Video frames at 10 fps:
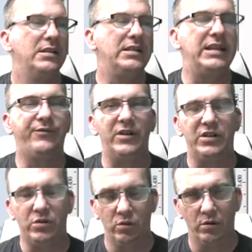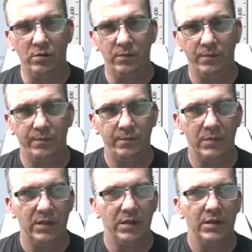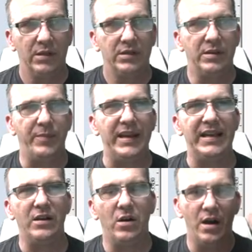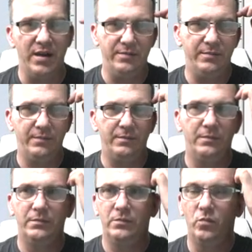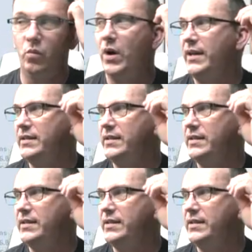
different tool depending on what